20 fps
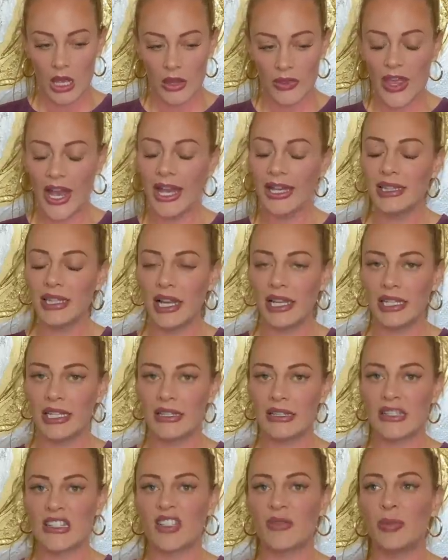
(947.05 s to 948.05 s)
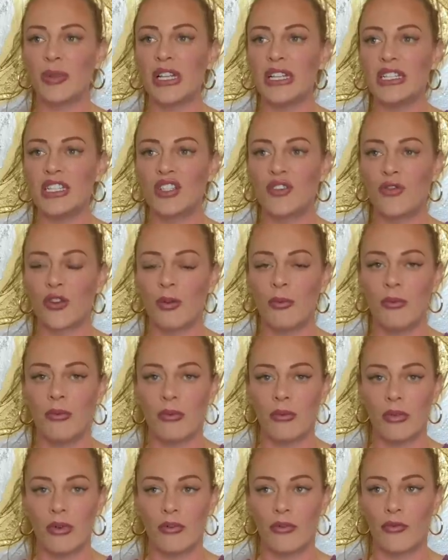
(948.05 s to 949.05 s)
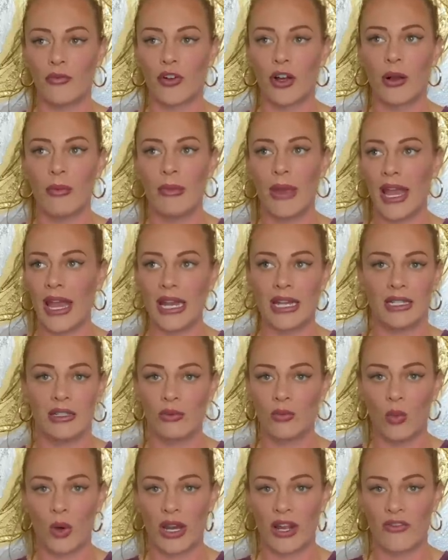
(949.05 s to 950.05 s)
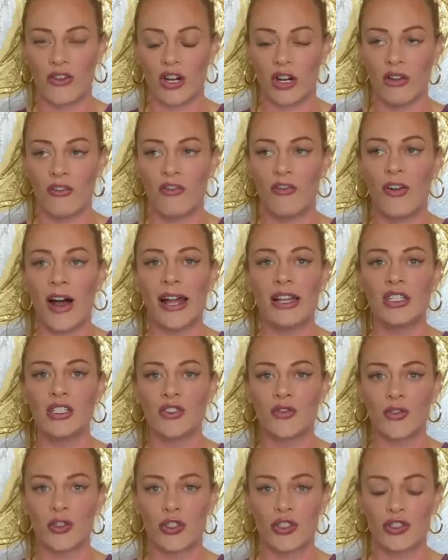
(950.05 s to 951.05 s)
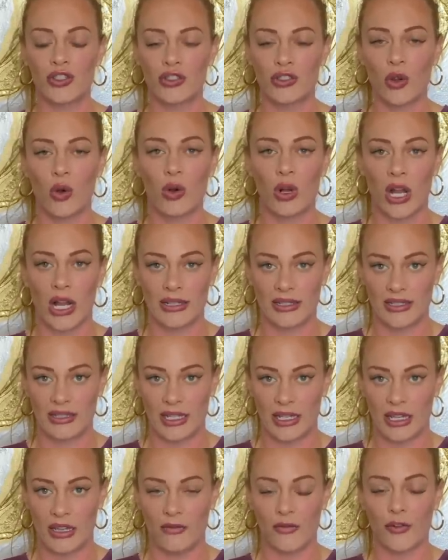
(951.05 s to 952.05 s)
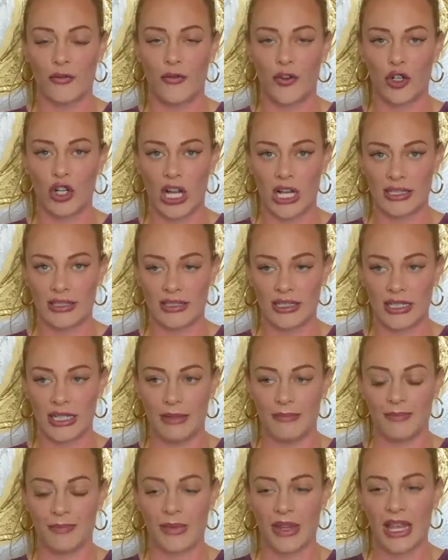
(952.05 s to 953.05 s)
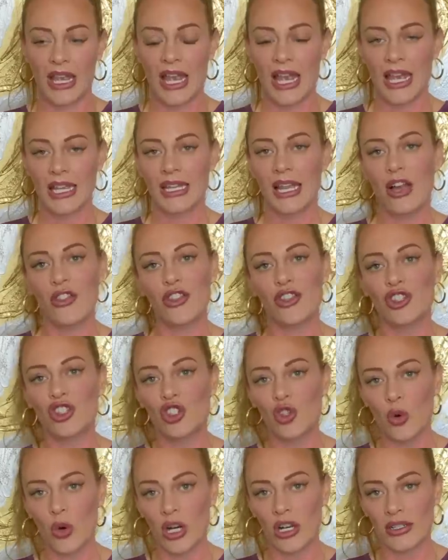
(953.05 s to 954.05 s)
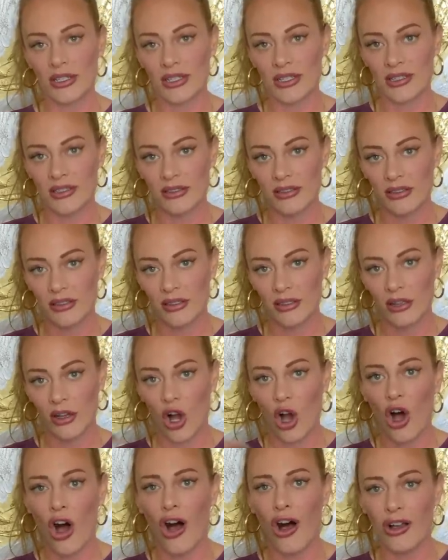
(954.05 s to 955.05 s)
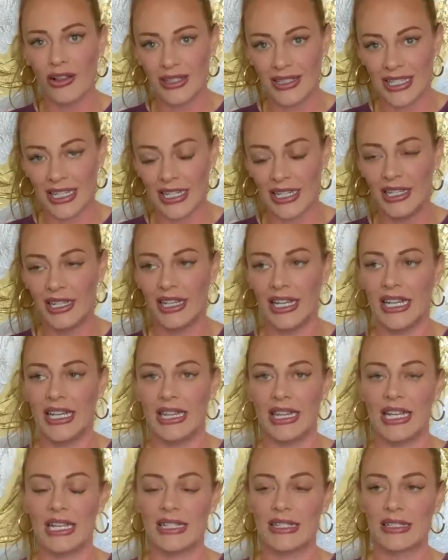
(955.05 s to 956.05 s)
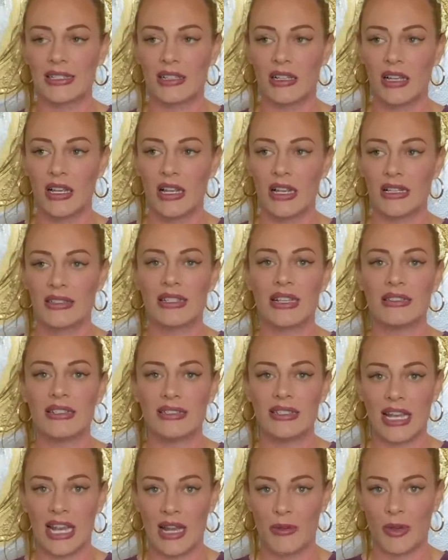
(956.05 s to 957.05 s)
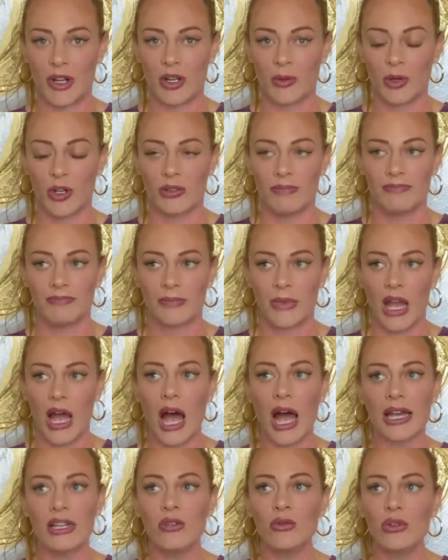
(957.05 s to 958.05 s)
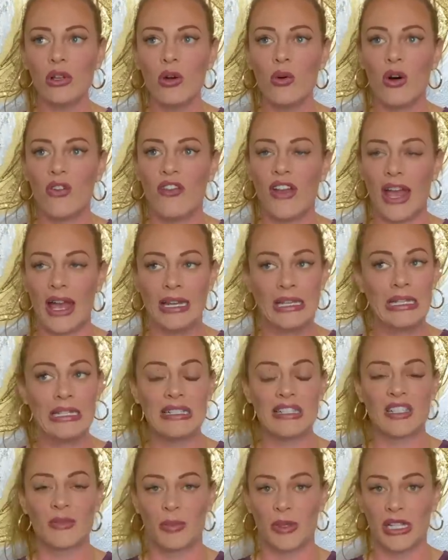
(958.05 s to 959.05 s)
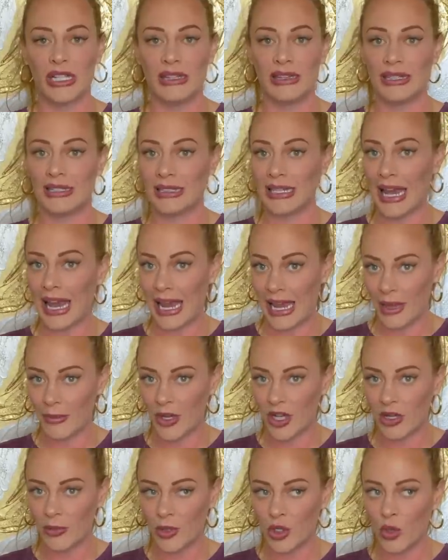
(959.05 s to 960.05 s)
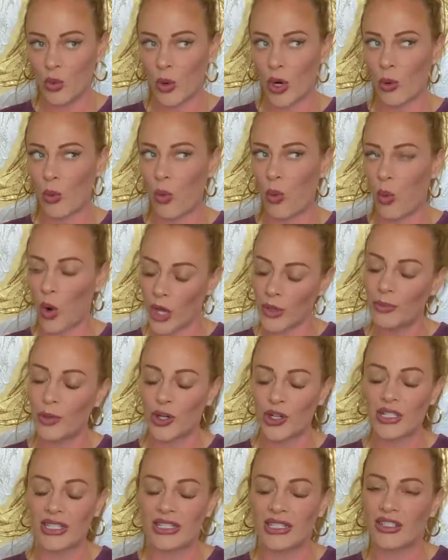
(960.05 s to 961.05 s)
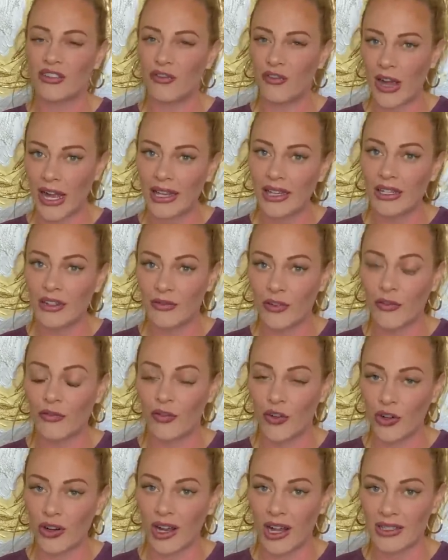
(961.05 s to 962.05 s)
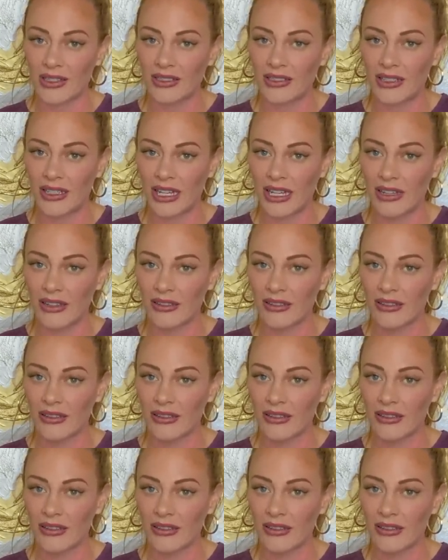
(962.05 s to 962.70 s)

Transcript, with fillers: The headline is splits from, from Aiden, whatever, files for sole custody, for full custody. Now the source, Halsey, in this says it's amicable. I don't know of any split that's amicable where one person is filing for full custody.